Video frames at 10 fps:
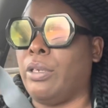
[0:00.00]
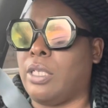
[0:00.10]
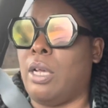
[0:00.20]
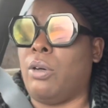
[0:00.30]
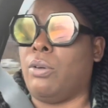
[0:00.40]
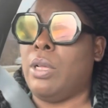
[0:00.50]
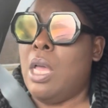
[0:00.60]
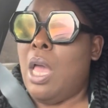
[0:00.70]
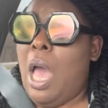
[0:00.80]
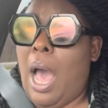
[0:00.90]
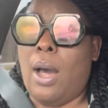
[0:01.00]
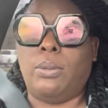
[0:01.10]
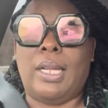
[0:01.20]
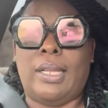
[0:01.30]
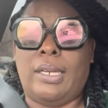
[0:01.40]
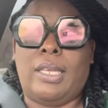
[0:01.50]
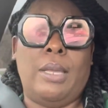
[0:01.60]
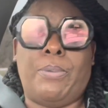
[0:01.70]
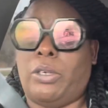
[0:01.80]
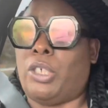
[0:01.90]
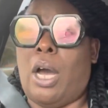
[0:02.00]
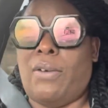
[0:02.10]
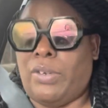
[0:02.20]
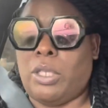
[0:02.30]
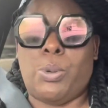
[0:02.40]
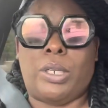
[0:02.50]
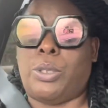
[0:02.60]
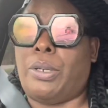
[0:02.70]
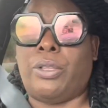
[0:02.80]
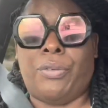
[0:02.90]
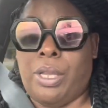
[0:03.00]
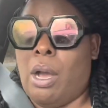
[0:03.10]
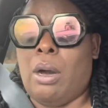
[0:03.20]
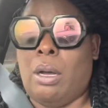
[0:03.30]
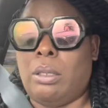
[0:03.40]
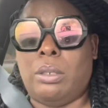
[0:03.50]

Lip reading: So I hope that lady keep her job for the 2023, y'all.